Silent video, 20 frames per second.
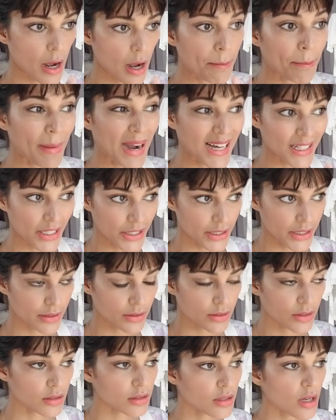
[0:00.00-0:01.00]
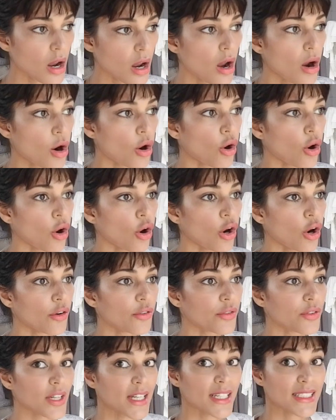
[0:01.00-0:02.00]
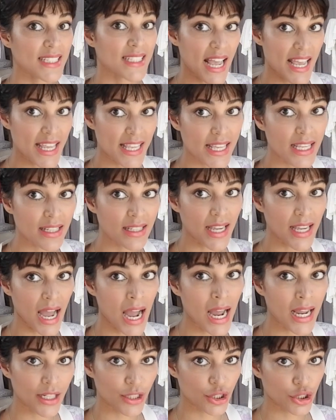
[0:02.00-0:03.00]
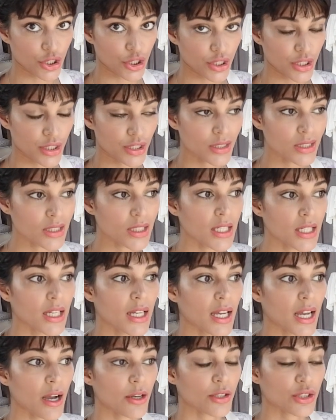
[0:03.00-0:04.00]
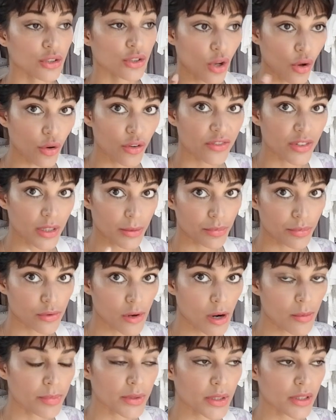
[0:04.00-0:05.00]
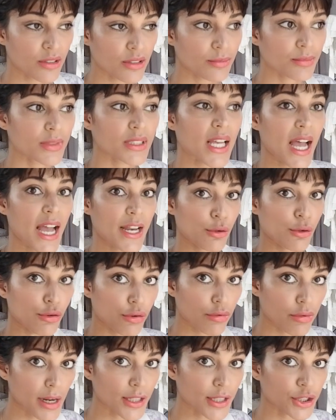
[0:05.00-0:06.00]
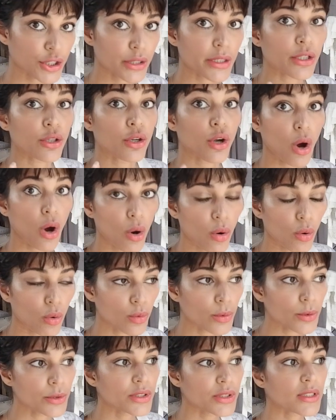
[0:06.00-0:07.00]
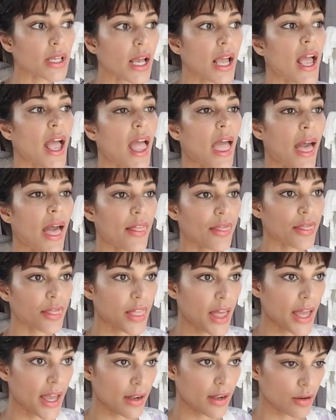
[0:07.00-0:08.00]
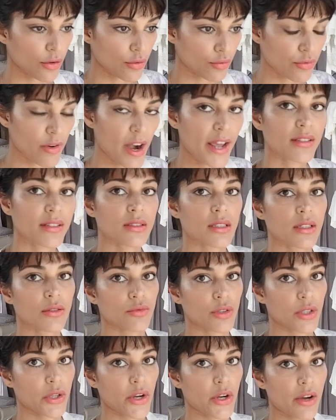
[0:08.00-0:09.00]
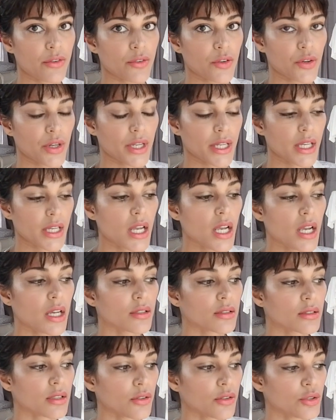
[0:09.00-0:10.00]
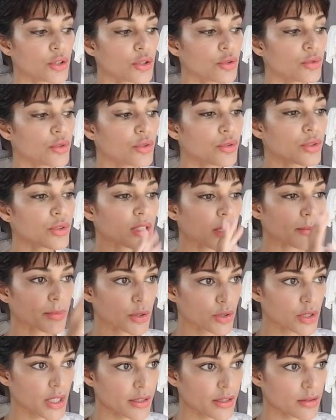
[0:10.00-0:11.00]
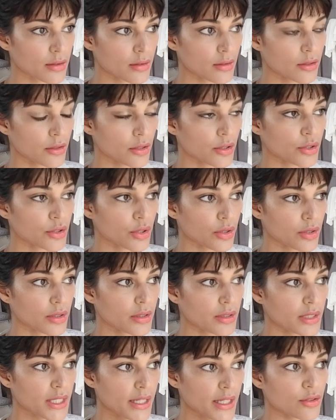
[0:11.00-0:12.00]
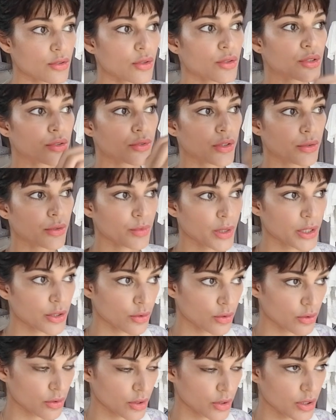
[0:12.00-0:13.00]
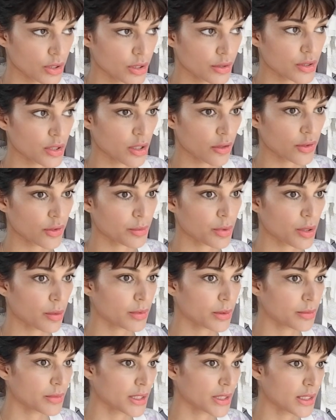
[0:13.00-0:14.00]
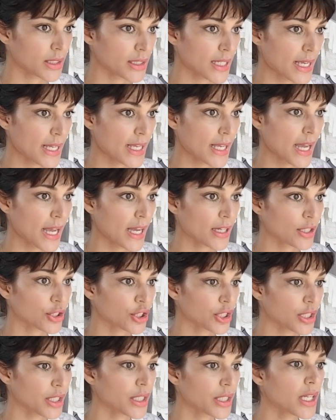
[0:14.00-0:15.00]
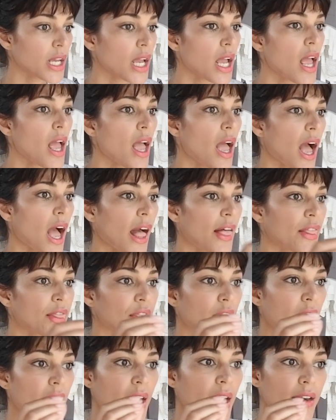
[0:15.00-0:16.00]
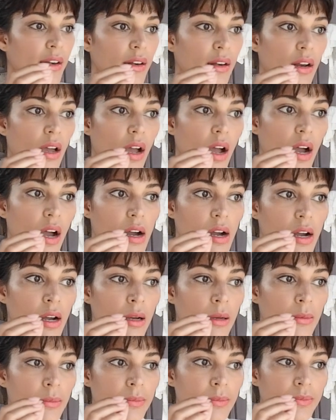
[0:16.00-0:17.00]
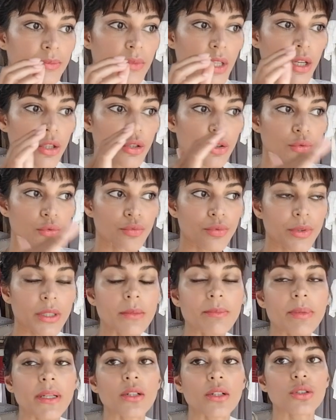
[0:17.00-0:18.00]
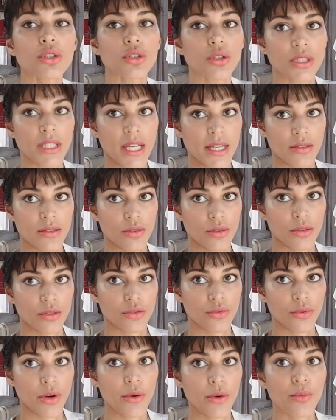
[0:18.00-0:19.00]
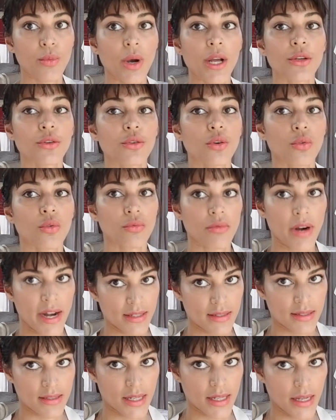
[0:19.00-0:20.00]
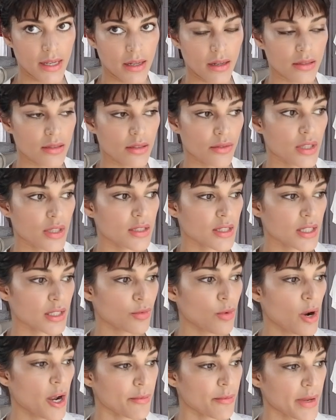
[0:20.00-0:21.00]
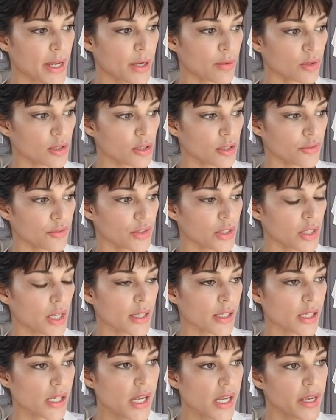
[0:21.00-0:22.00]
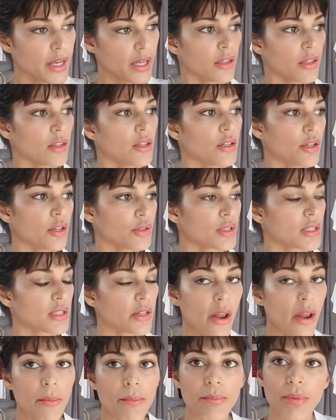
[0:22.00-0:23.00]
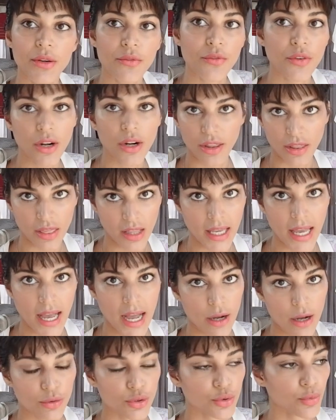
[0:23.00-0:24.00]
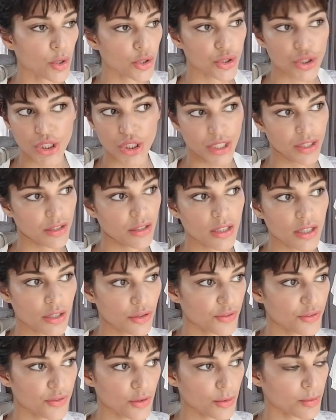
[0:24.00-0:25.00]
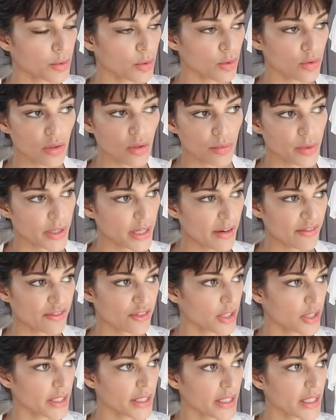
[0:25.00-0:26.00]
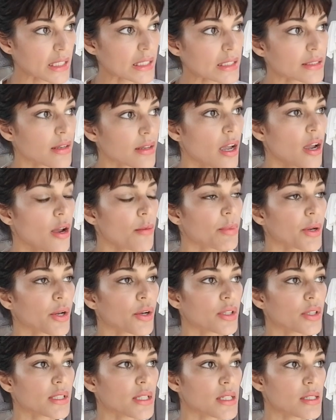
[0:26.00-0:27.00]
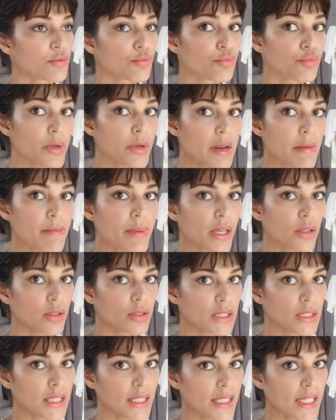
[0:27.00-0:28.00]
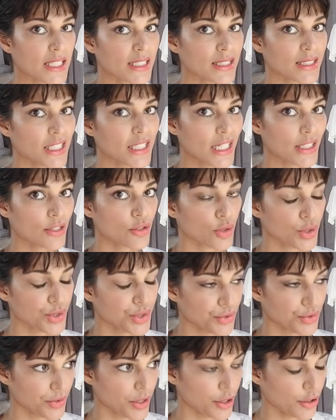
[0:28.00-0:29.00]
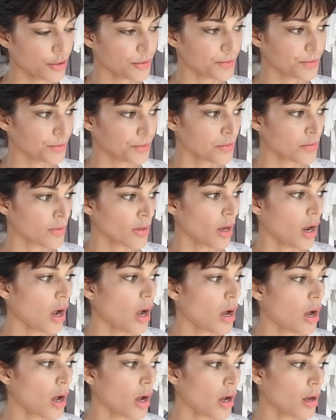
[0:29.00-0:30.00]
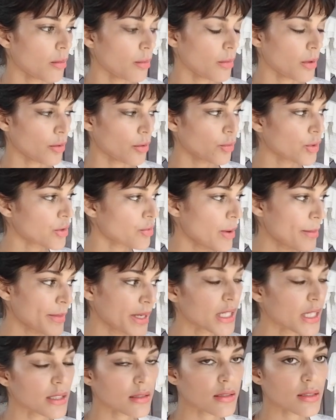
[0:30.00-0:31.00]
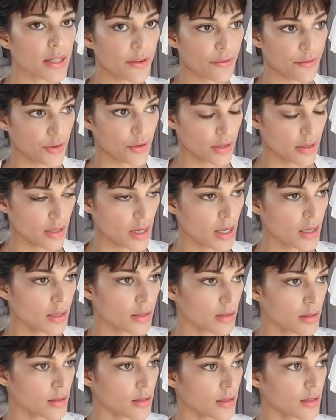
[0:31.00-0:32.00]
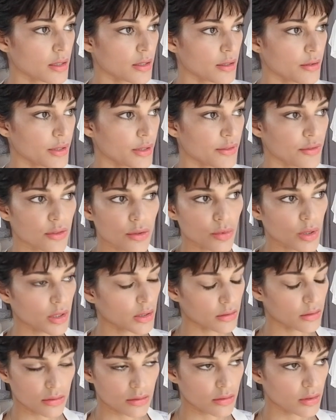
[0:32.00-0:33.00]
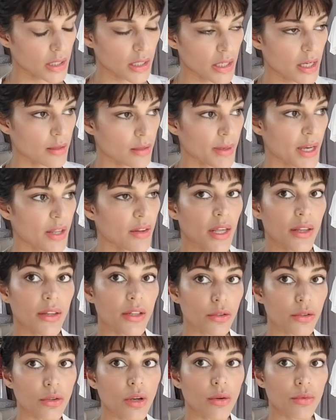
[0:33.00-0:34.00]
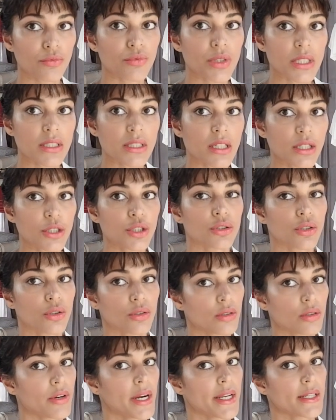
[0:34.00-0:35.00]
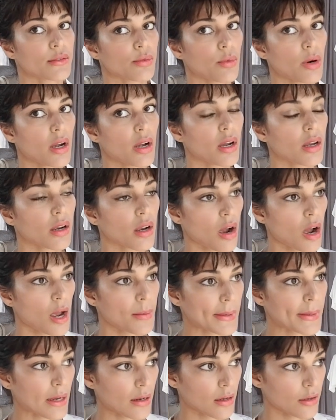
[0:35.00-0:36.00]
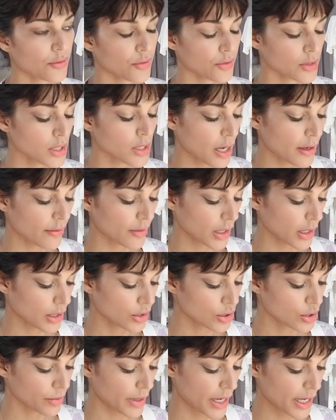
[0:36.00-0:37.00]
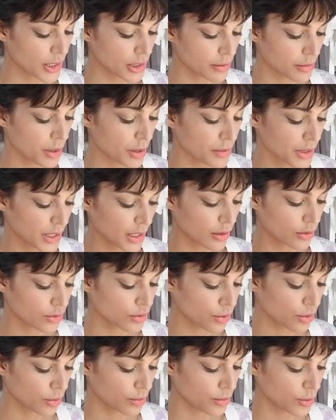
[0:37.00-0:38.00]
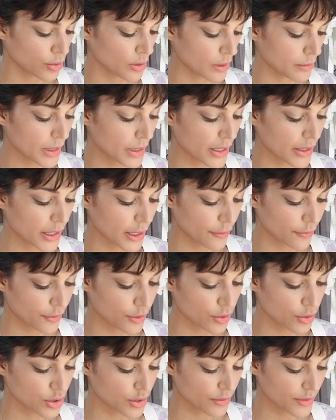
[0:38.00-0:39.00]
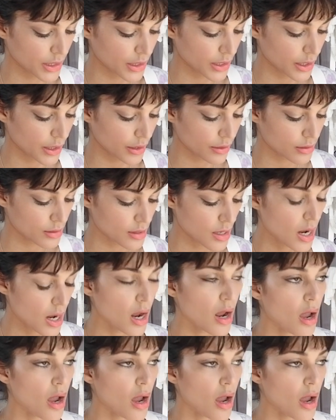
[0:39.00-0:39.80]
a balance of taking action, solving problems and crushing goals, and then rest and recovery. So you use up your testosterone when you're, you know, solving problems and taking action, and then you rebuild your testosterone when you're resting. So this is why men will often, like, you know, slump in front of the couch watching, you know, football or whatever it is, because he's rebuilding his testosterone. With women it's different, and, you know, if you want to learn about that, then go and research John Gray's work. I'm kind of diving into it at the moment, and I'll talk more about it in future videos.